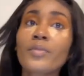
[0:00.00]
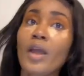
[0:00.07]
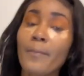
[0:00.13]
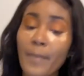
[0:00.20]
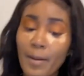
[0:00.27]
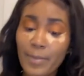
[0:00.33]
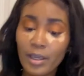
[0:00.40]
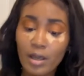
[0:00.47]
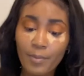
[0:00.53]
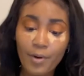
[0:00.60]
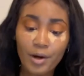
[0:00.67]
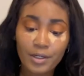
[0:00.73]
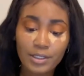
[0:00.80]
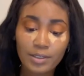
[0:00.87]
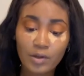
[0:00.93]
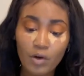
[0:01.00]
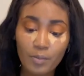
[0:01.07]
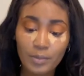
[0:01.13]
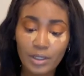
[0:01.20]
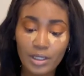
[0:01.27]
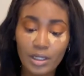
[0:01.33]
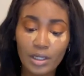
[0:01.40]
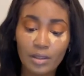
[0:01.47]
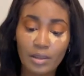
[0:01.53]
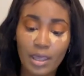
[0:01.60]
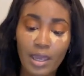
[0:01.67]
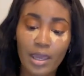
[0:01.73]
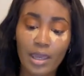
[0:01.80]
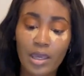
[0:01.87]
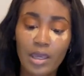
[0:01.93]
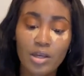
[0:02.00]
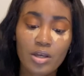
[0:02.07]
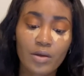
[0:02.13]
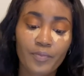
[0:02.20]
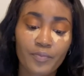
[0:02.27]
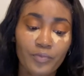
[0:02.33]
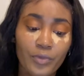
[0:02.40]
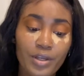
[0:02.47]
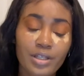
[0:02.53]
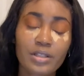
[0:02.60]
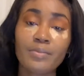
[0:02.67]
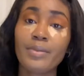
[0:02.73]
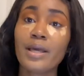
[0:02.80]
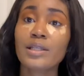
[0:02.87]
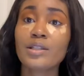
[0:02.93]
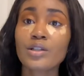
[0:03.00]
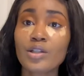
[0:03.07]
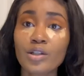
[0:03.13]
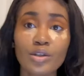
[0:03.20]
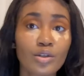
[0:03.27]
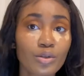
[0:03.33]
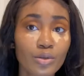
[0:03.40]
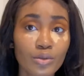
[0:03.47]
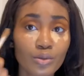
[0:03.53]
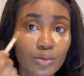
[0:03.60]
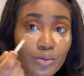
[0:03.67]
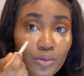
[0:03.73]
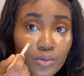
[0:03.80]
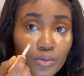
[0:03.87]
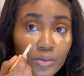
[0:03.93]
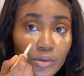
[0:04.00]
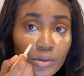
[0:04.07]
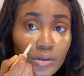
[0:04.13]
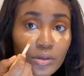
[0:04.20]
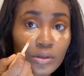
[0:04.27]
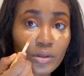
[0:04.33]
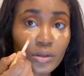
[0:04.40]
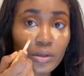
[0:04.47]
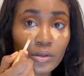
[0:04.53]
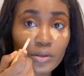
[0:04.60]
My makeup artist told me that it's best to use